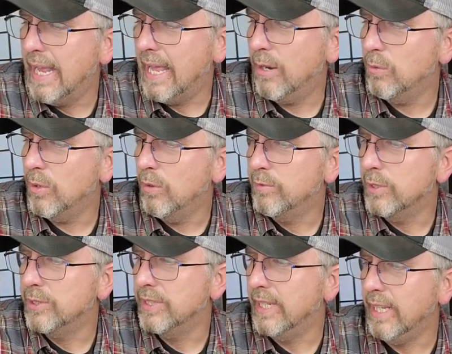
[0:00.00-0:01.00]
don't know if
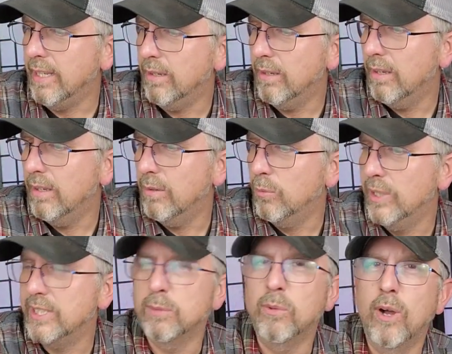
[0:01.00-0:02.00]
there's any
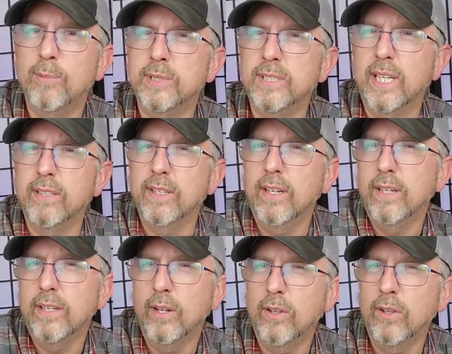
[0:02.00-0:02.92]
reasonable options out there.